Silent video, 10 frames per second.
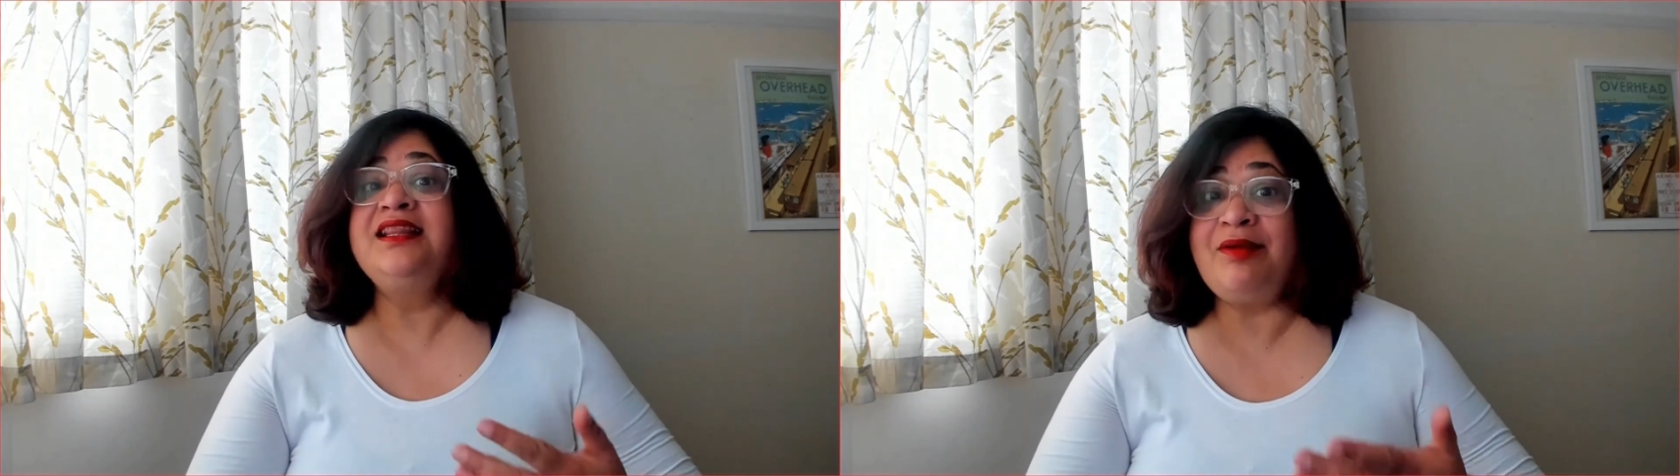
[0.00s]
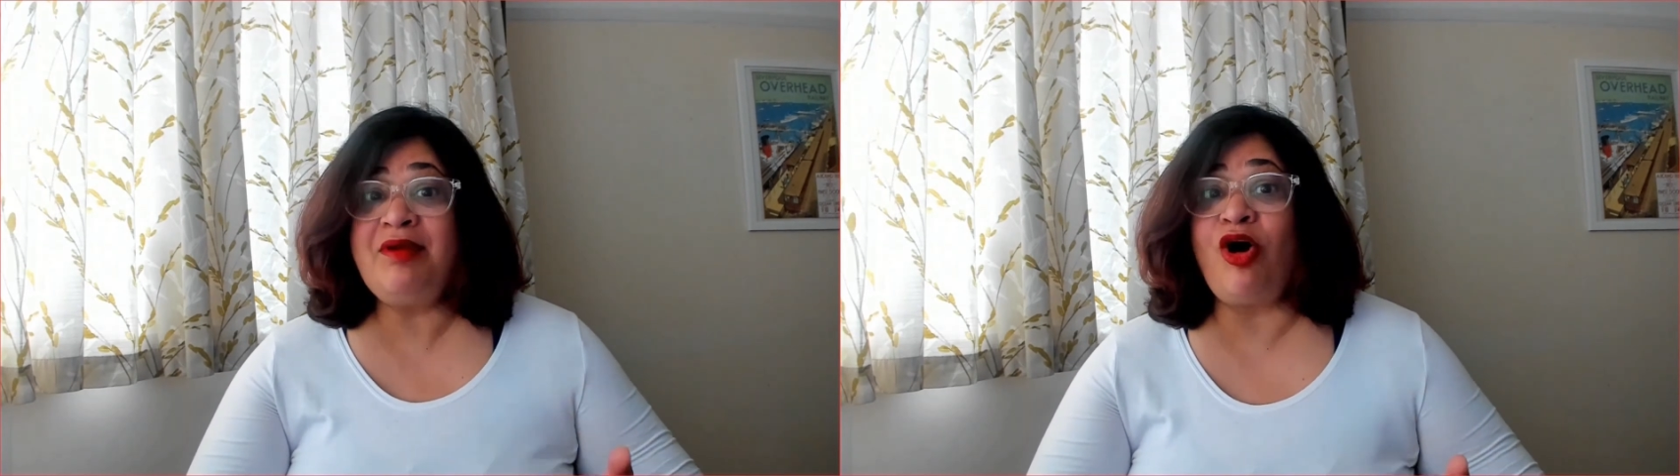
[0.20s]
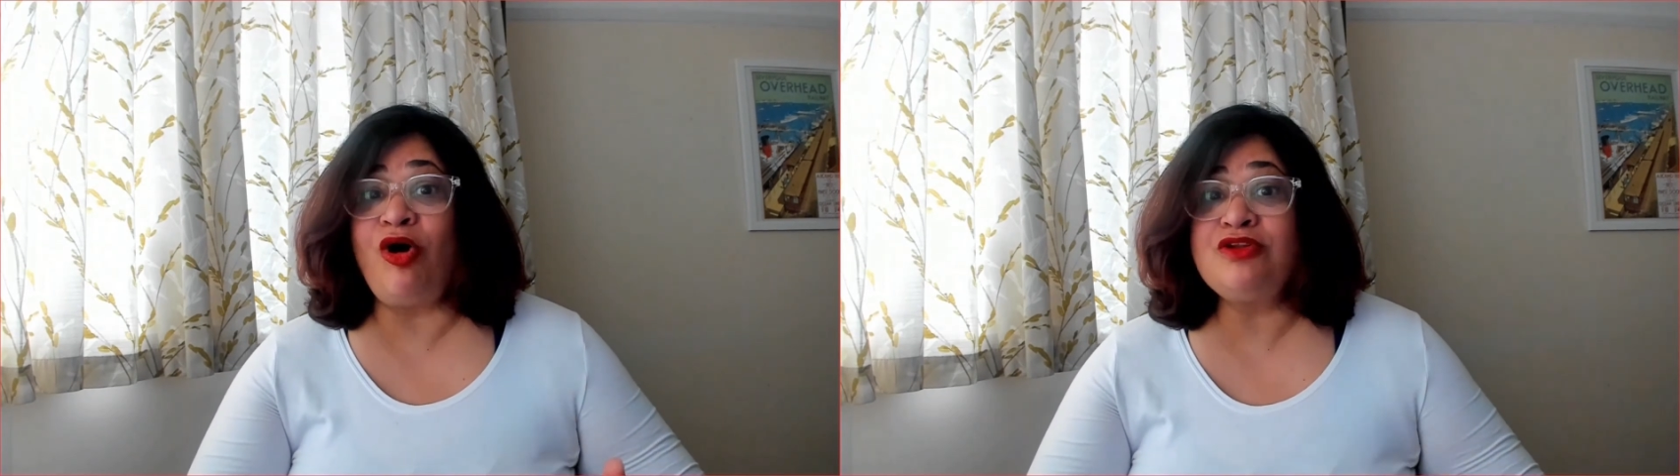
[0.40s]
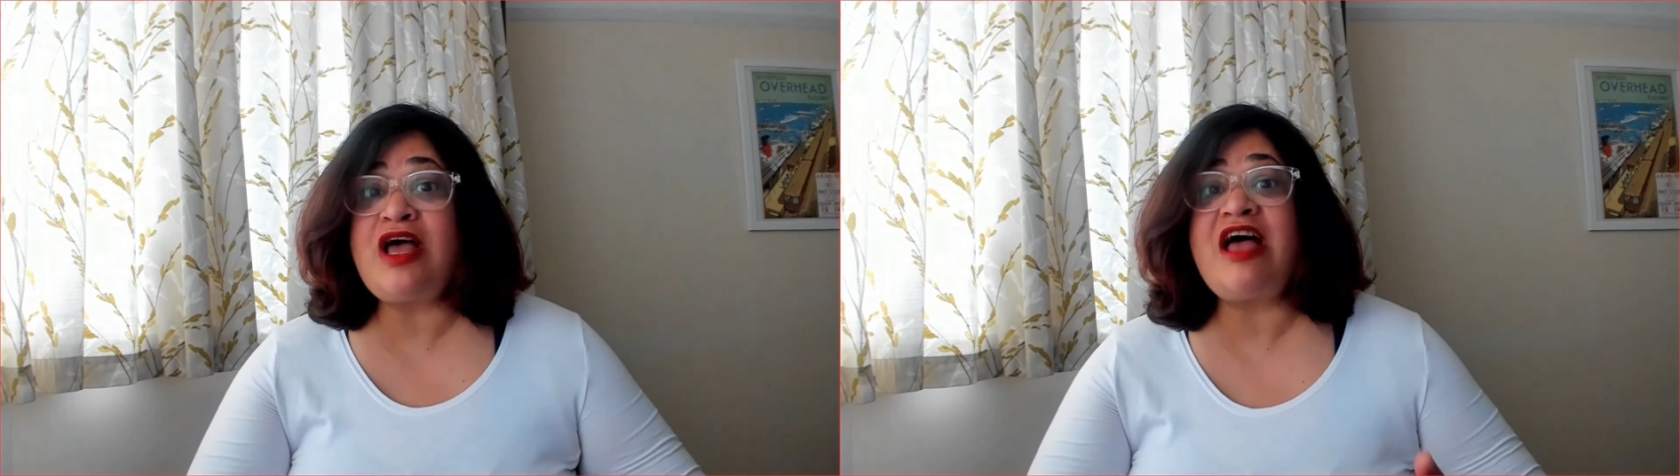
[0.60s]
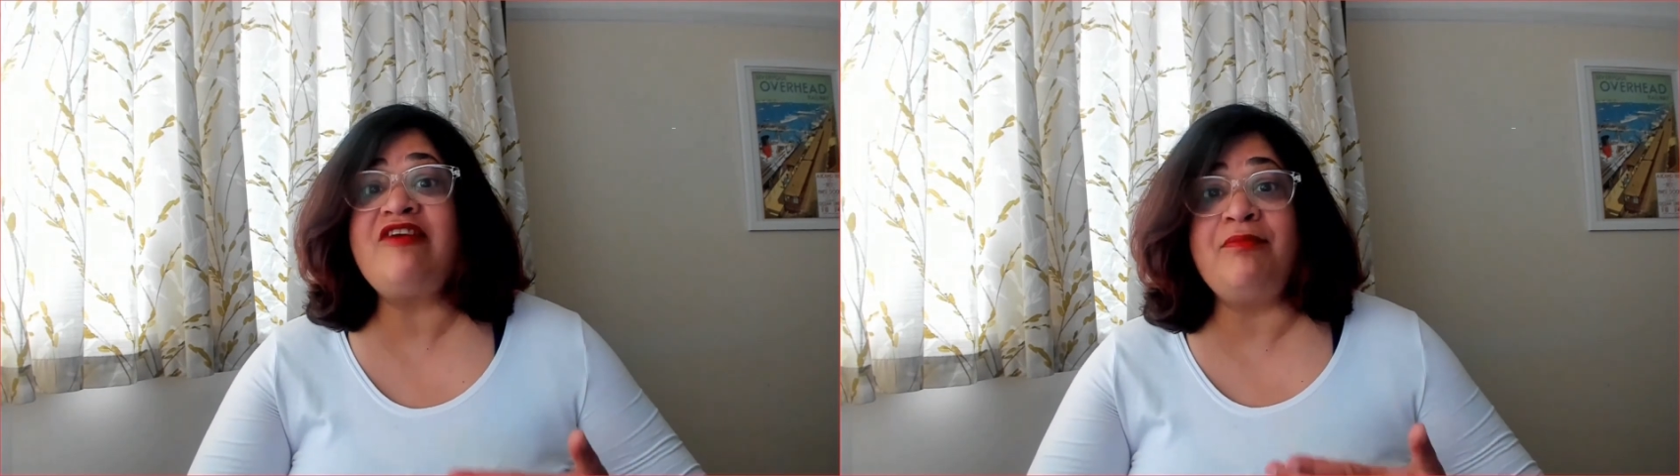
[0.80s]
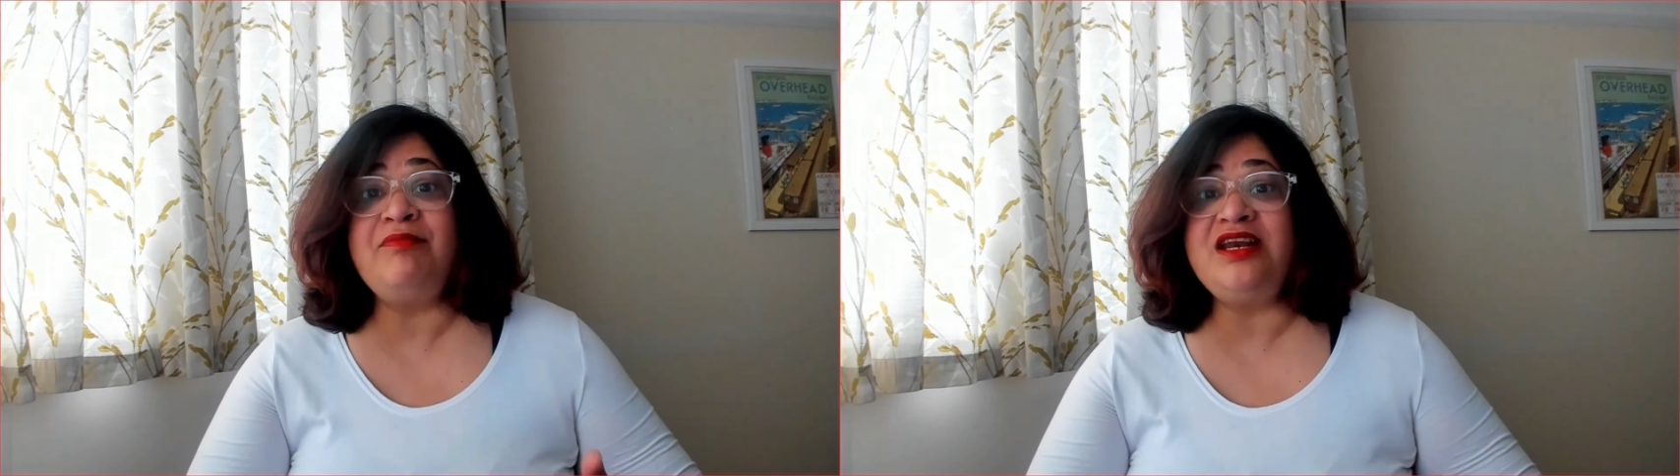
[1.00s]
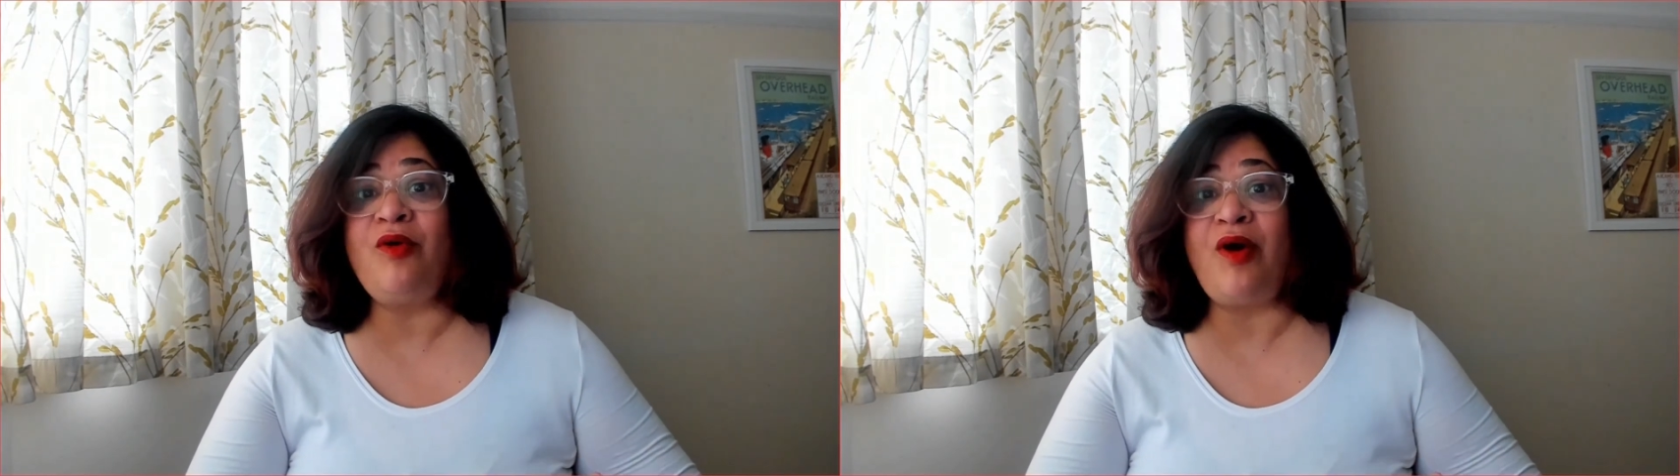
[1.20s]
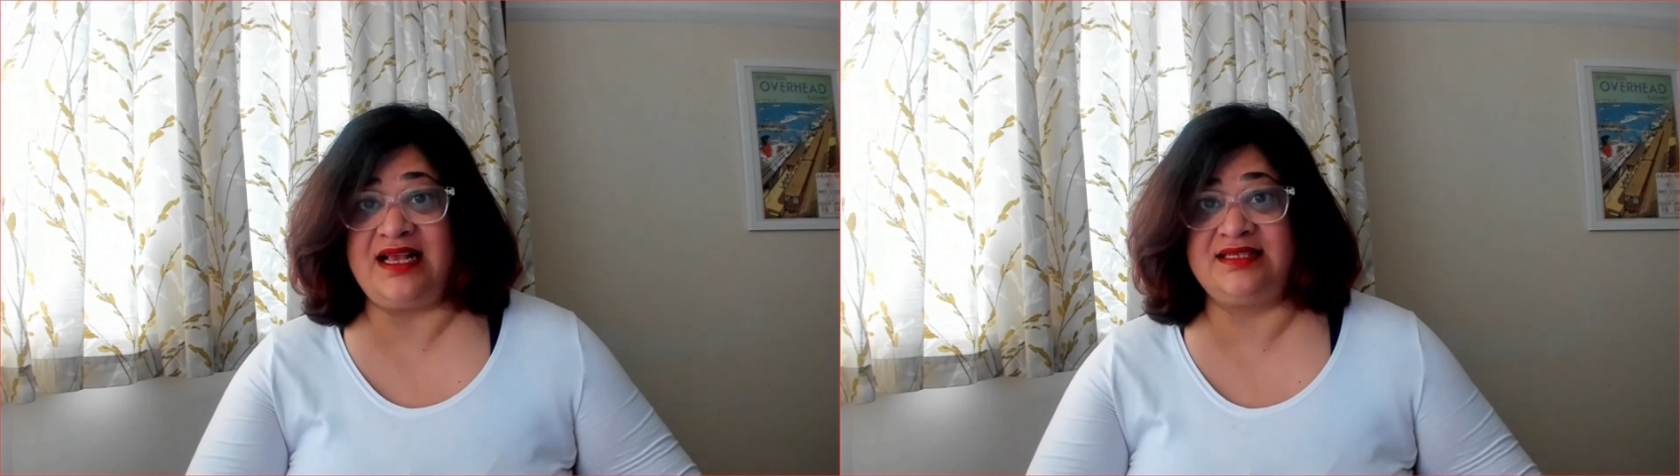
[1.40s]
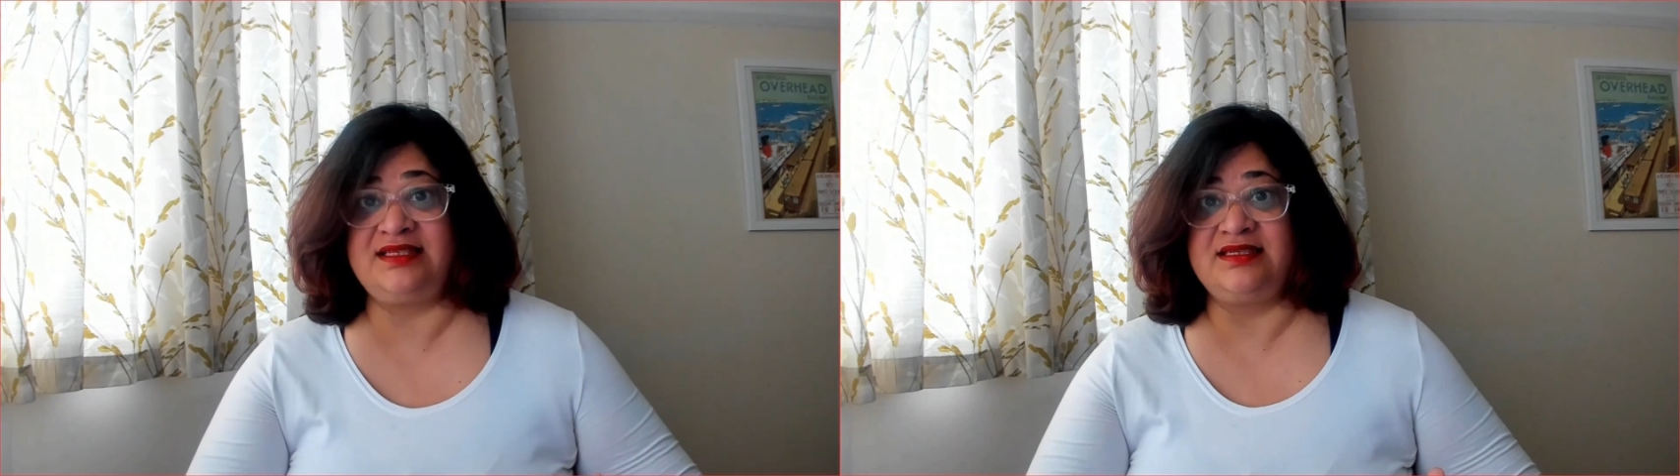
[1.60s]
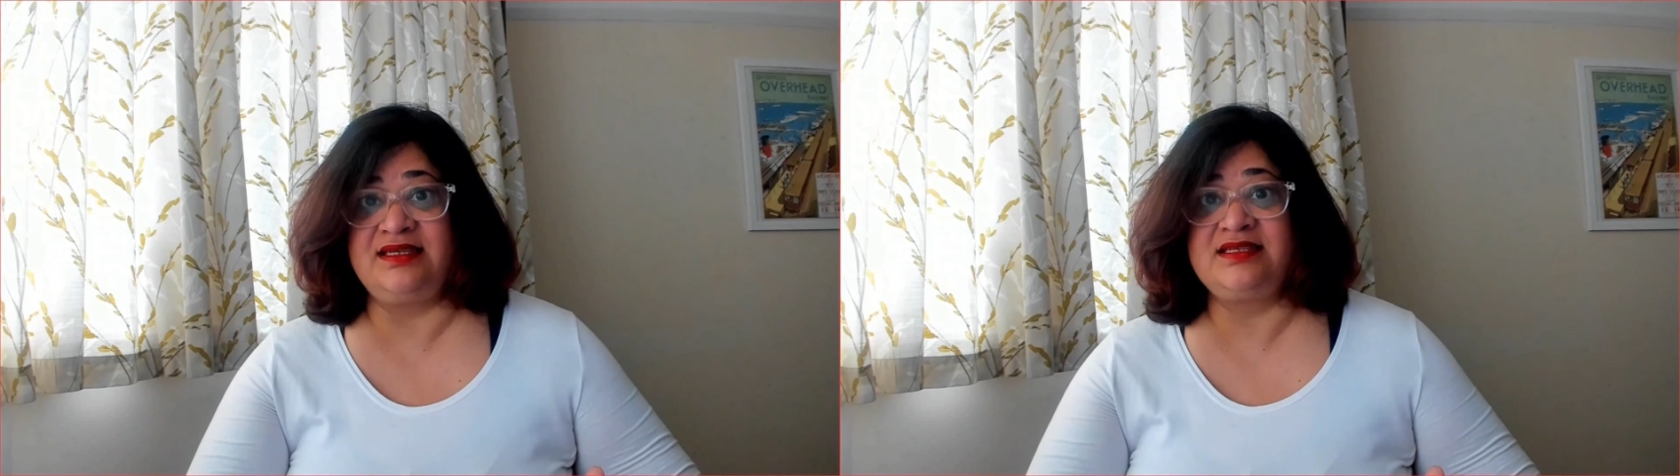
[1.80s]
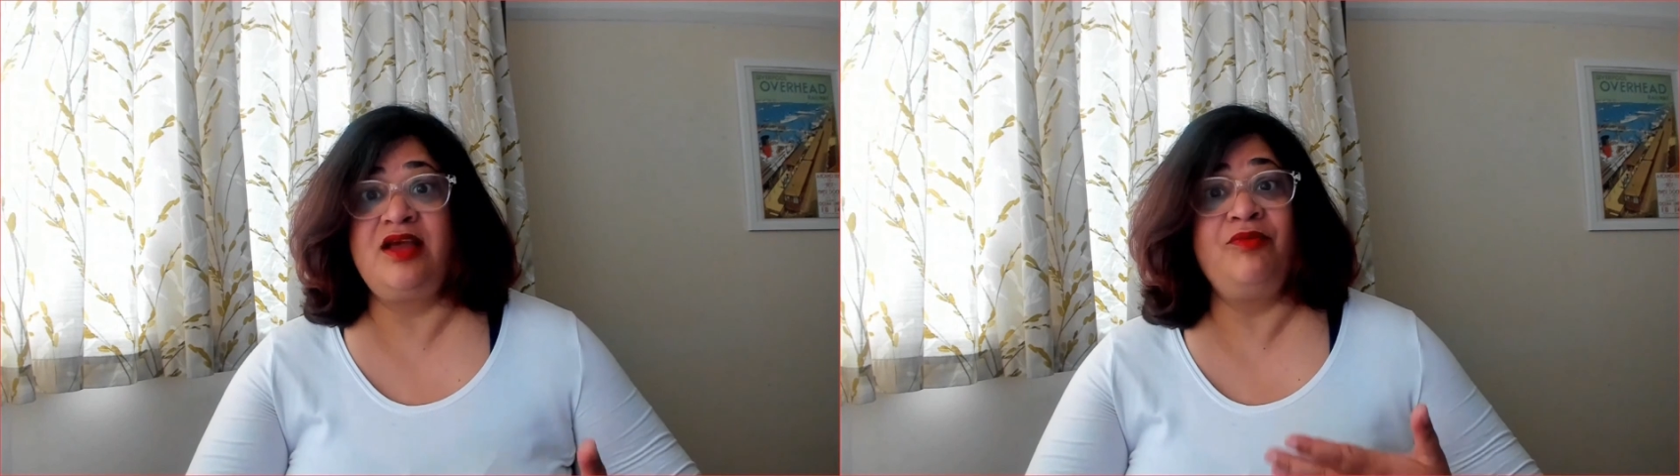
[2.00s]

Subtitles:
They may also have amino acids,